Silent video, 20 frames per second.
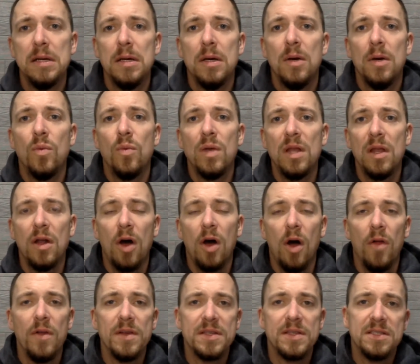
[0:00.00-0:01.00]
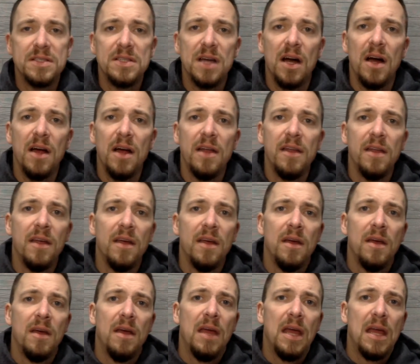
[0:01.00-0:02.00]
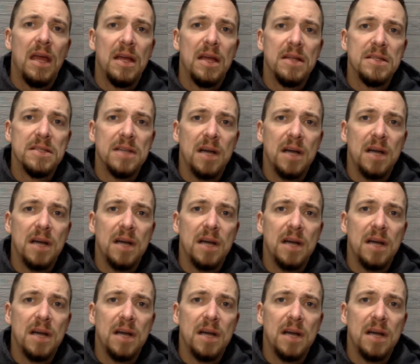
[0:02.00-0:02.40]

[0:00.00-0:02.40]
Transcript: We need all this done, and